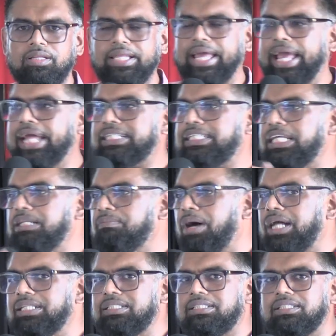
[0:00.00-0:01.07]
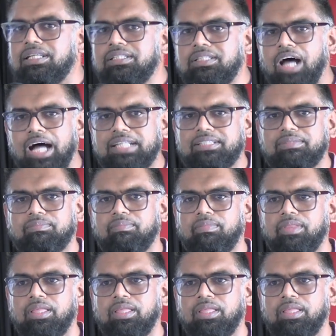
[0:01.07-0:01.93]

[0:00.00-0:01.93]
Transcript: the 18-month nut,